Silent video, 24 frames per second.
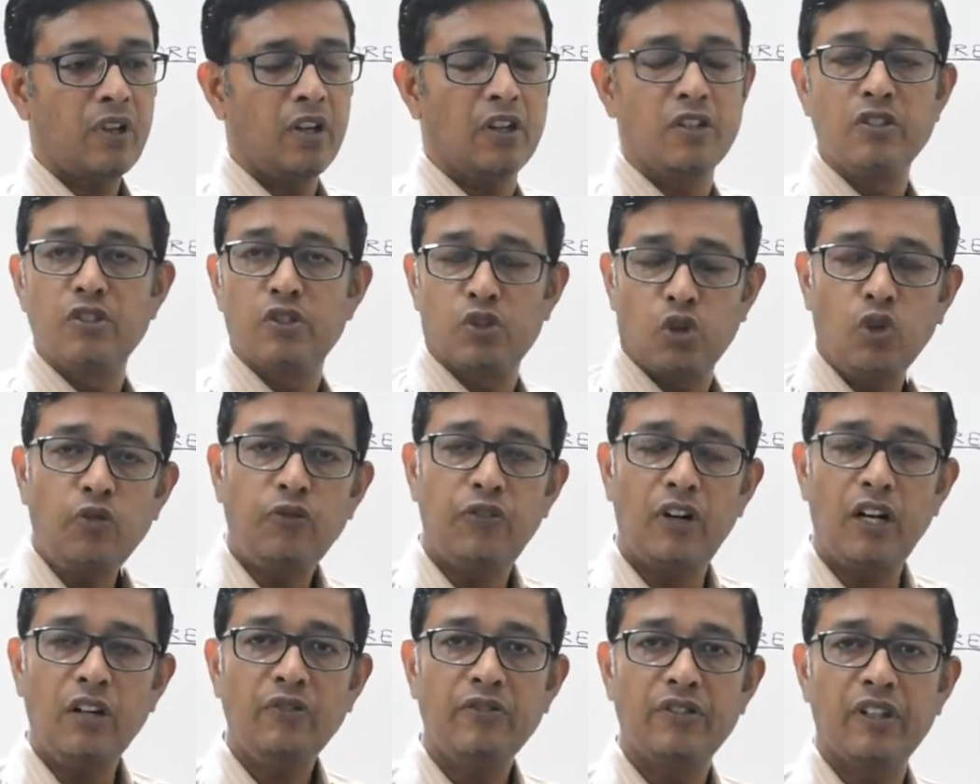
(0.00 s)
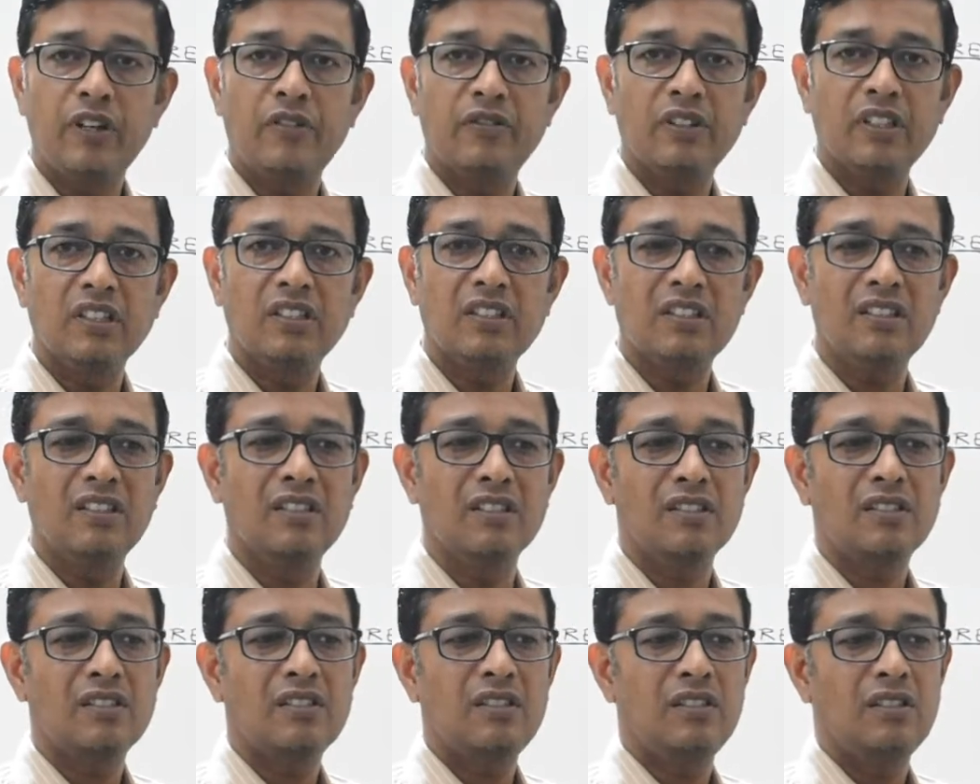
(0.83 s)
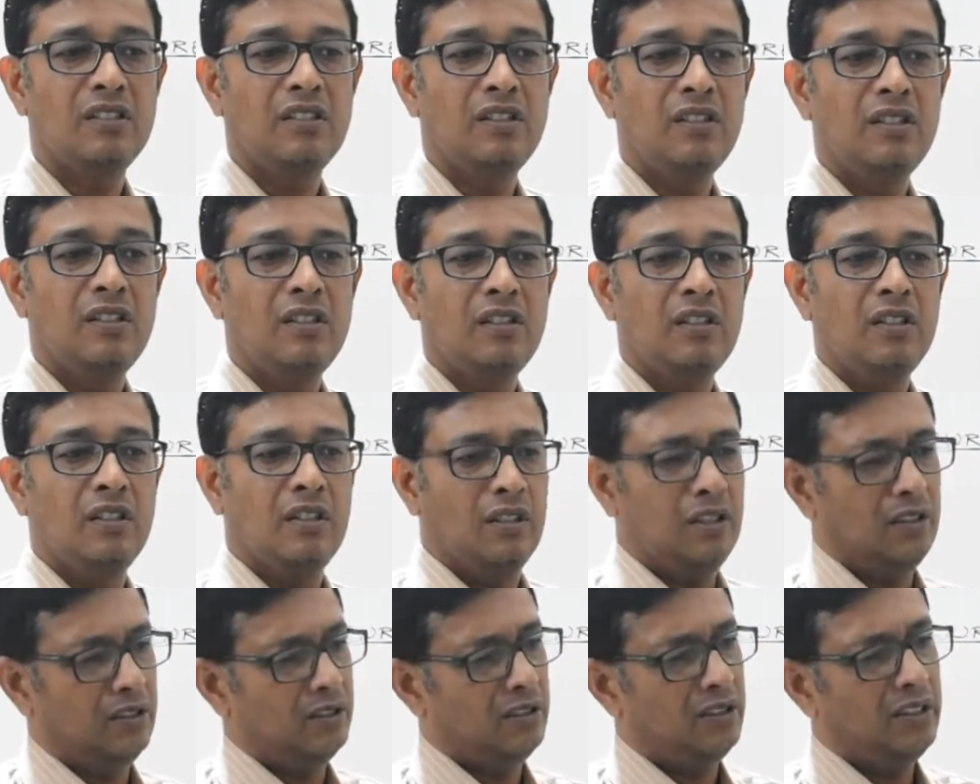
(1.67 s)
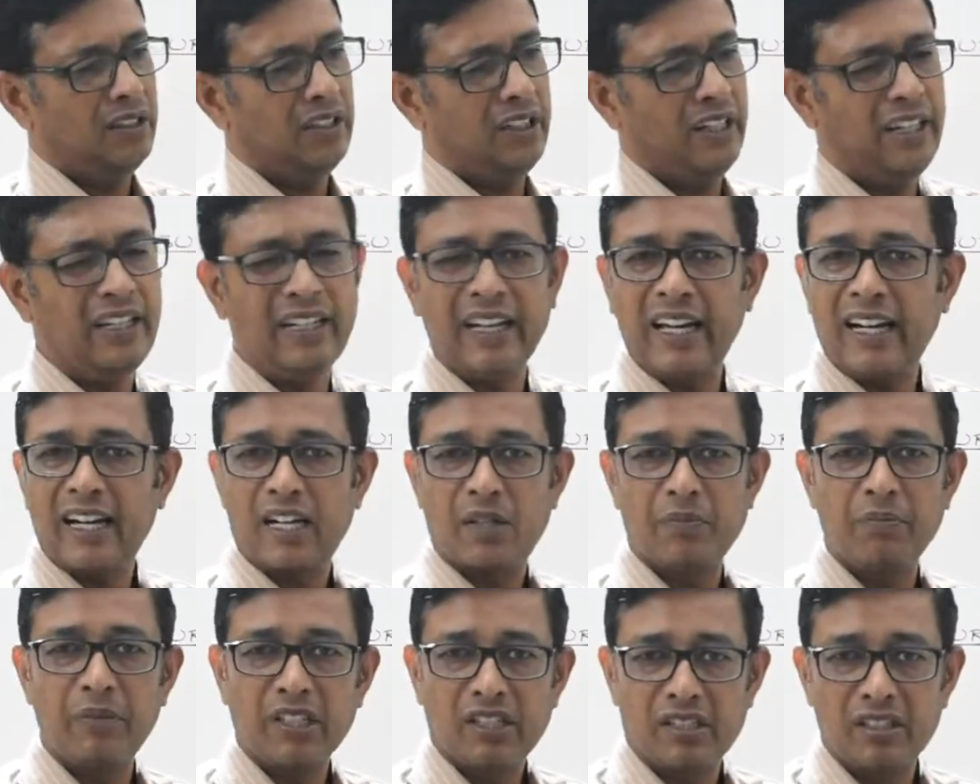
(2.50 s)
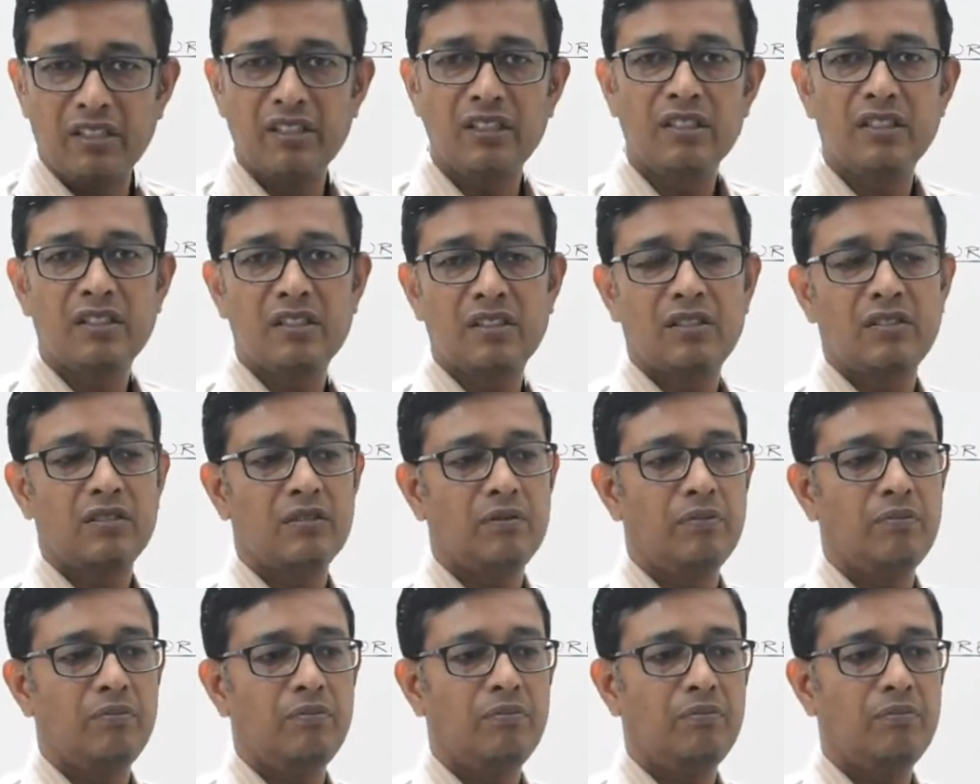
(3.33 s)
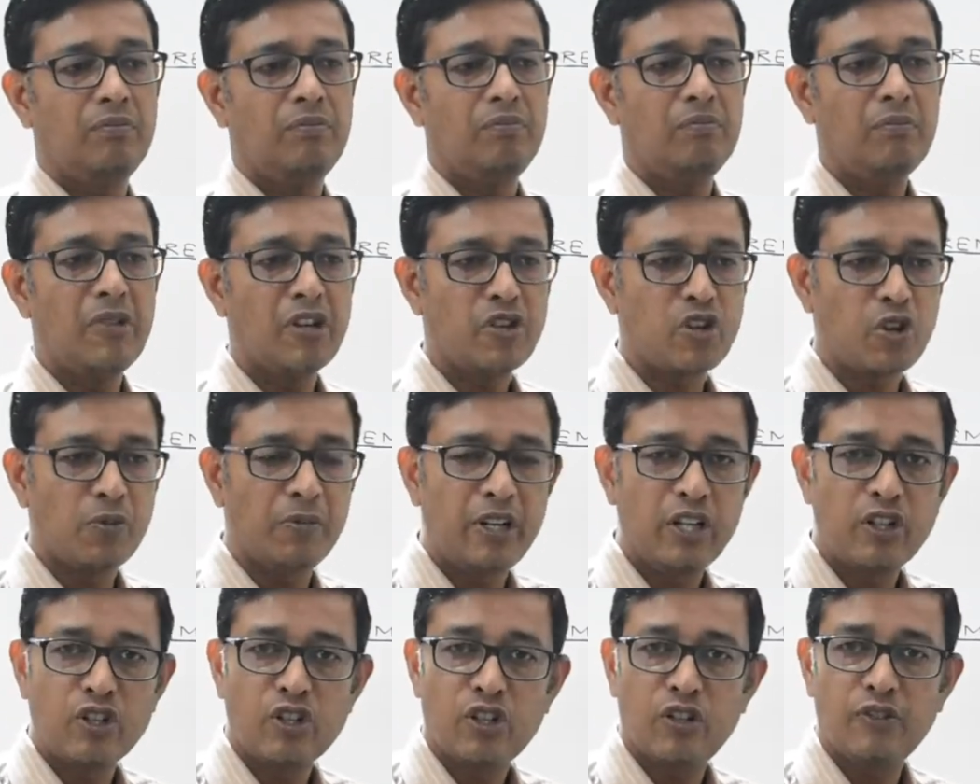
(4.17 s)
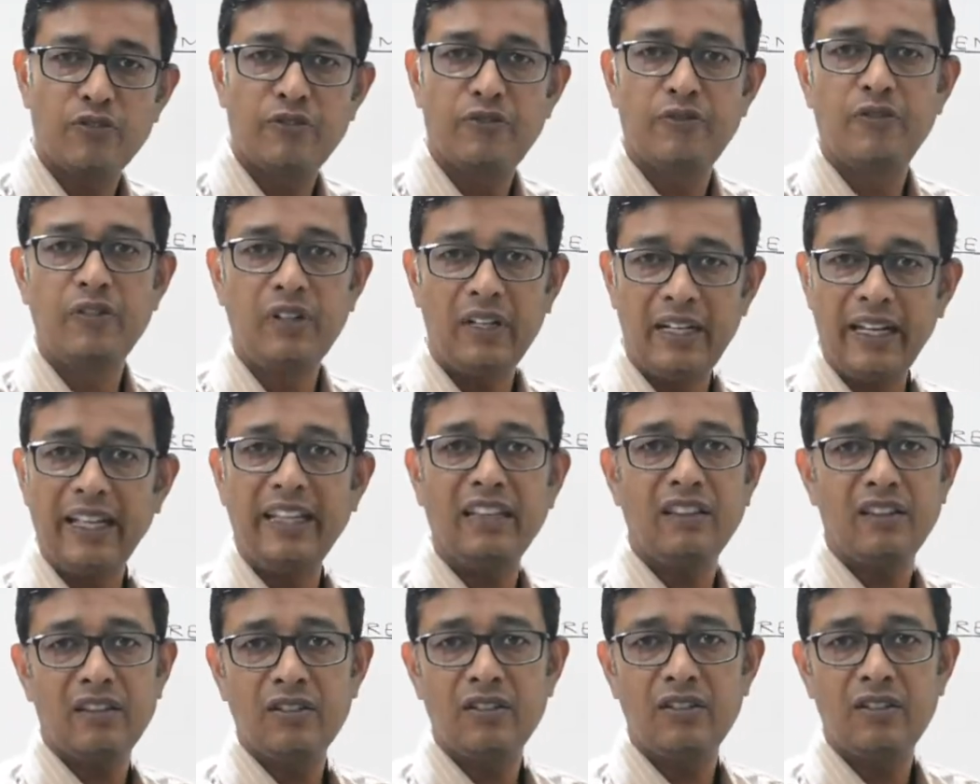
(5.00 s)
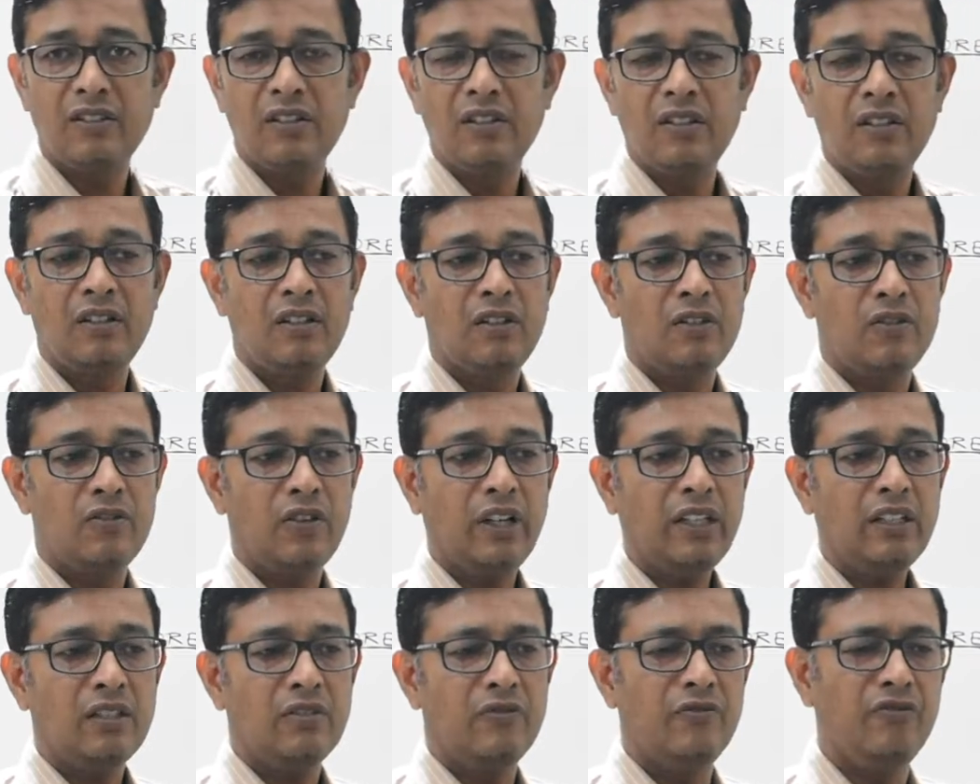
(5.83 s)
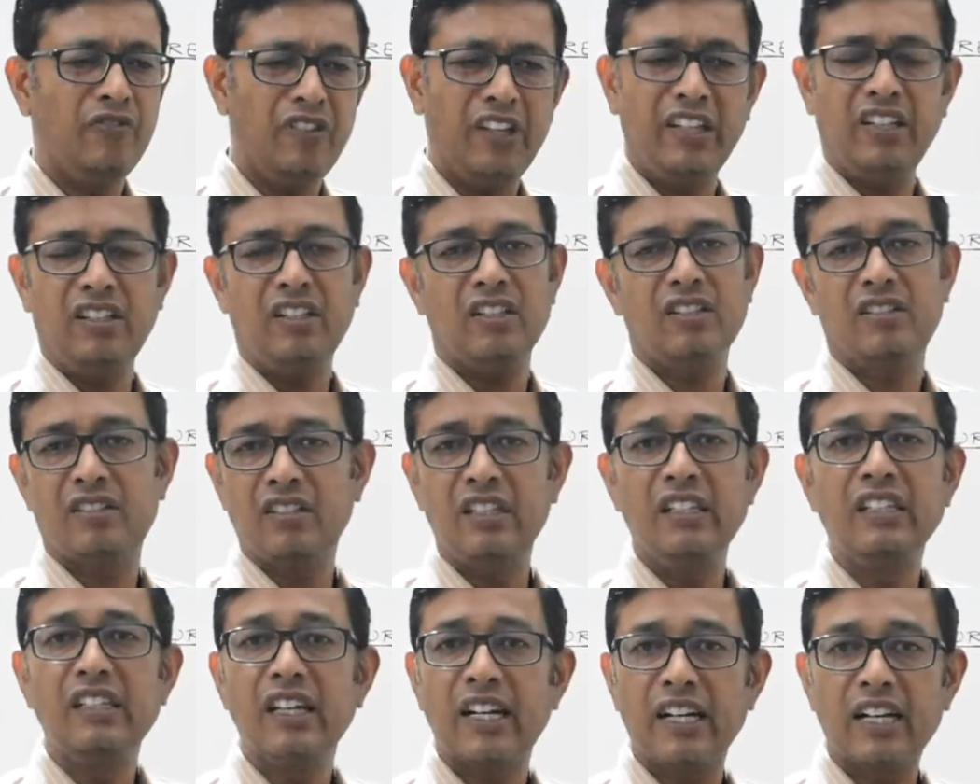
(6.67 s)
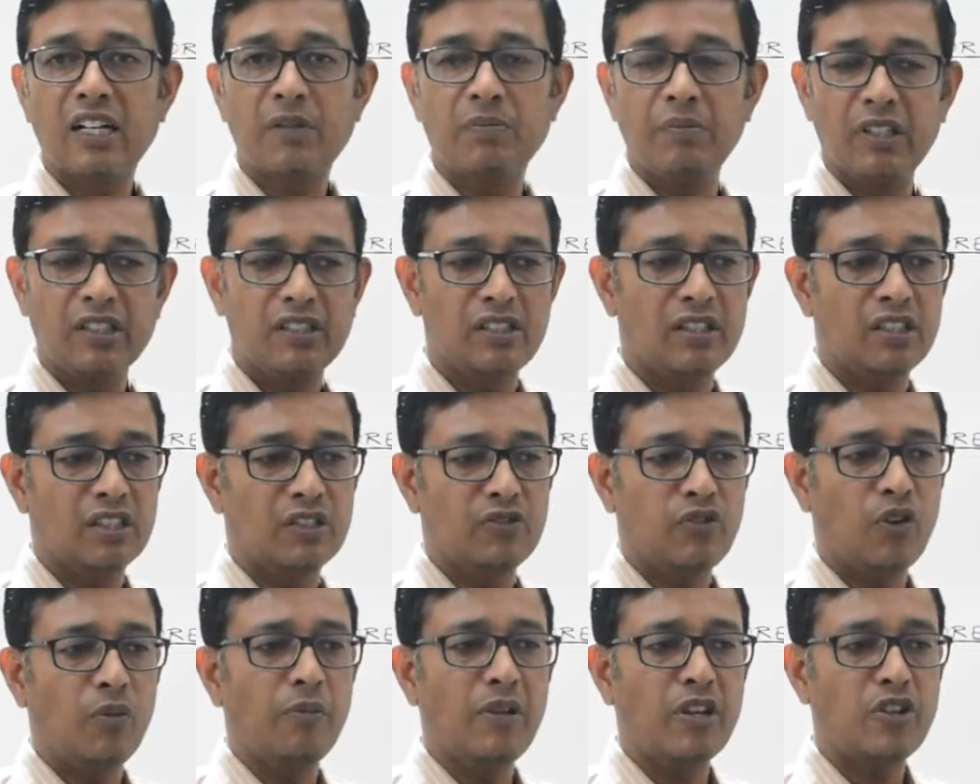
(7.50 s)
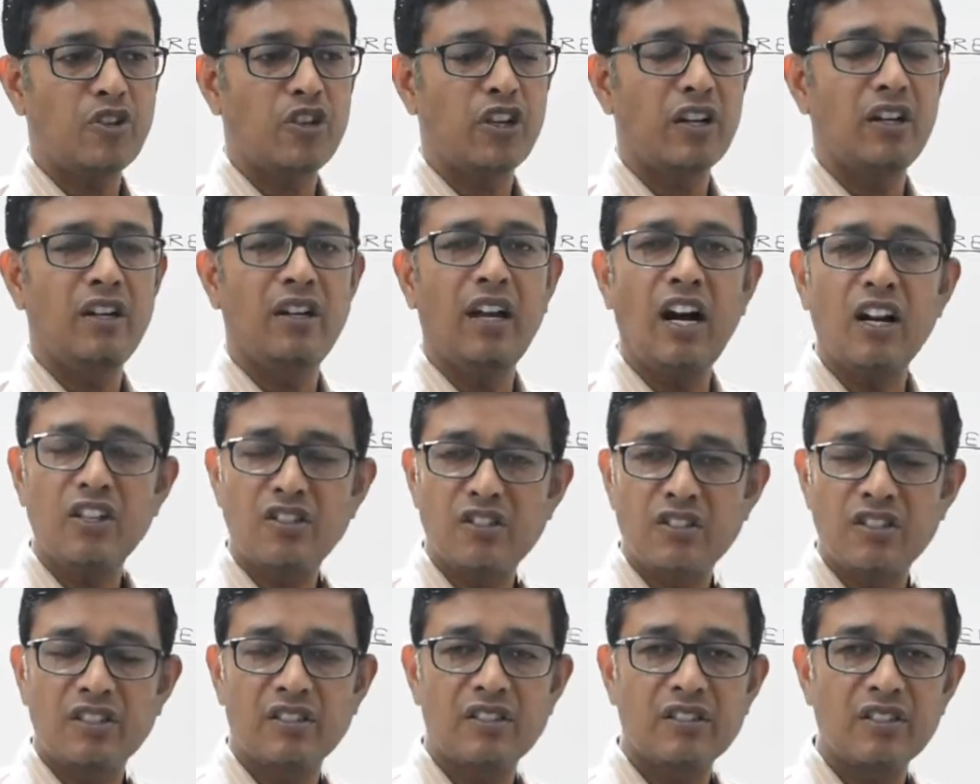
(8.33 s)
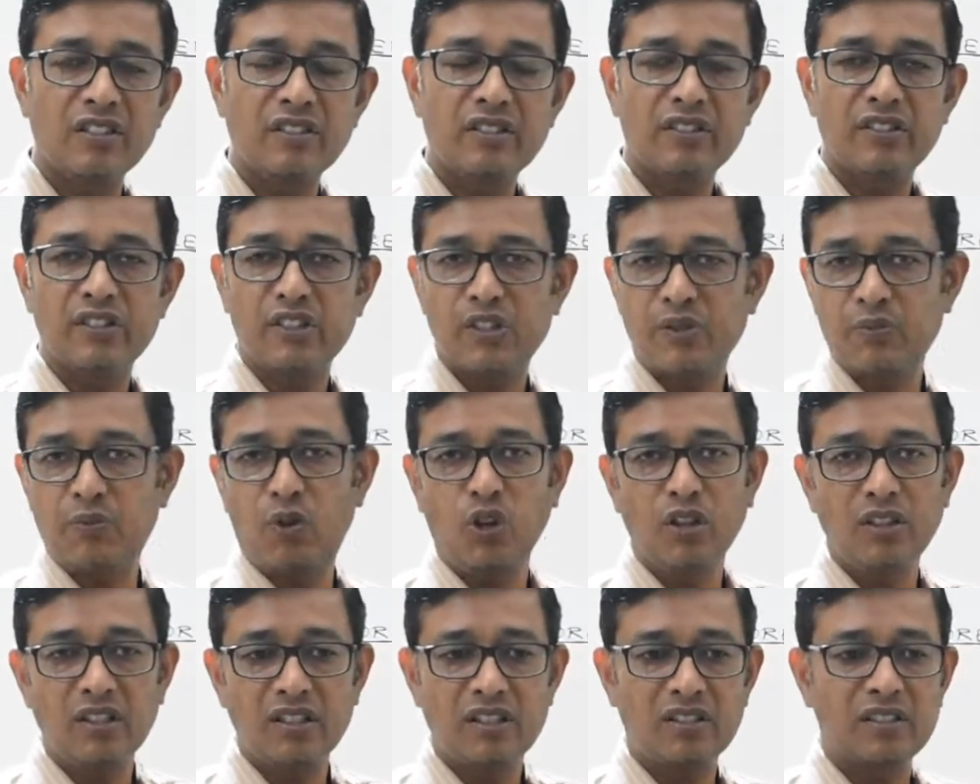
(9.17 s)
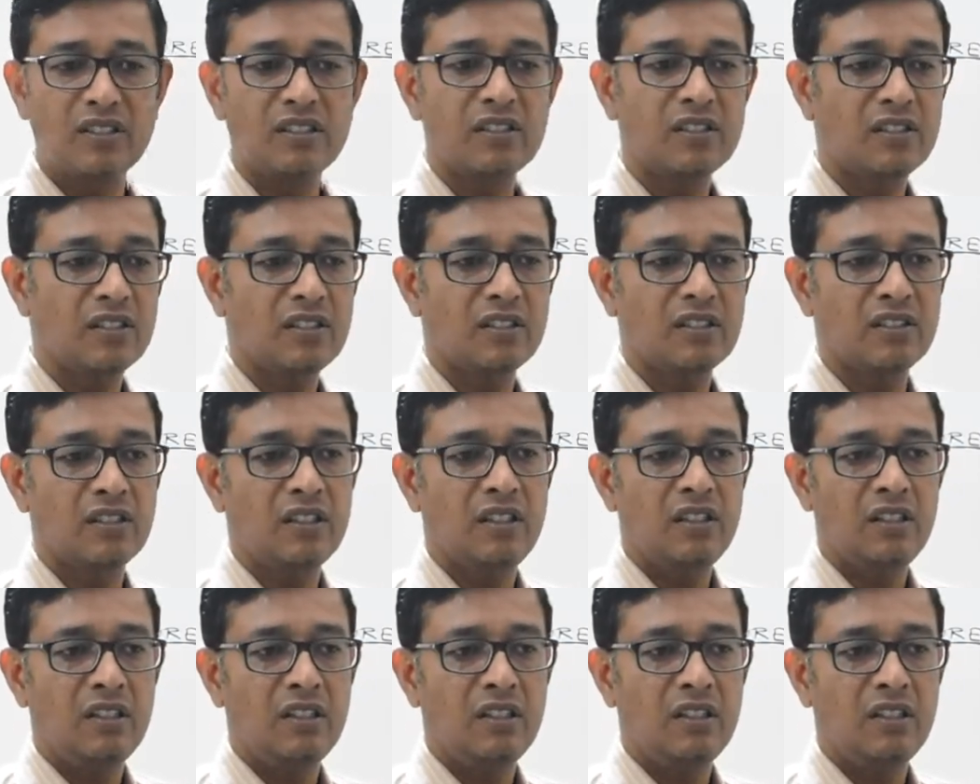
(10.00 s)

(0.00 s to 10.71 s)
so far we have discussed the indirect methods, measurement of length, right? Various indirect methods for measuring large distances, small distances.